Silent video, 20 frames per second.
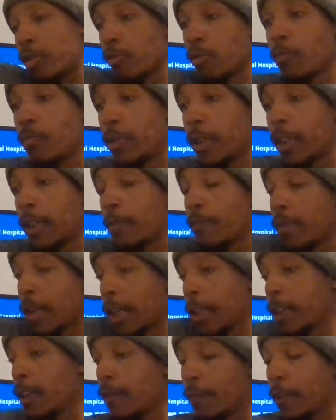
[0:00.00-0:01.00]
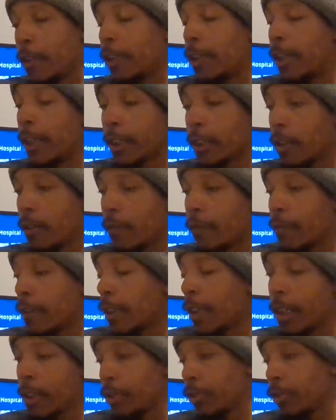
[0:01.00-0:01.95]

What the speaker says: you're being petty and vindictive, and